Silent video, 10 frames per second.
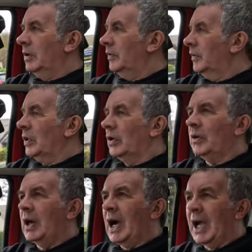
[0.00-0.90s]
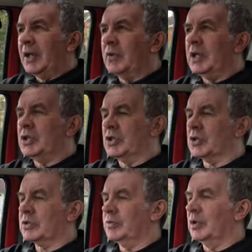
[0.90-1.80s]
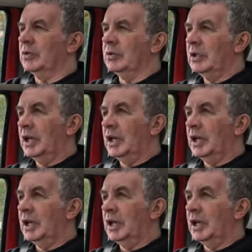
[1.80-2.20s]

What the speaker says: You've got height and reach adjustable,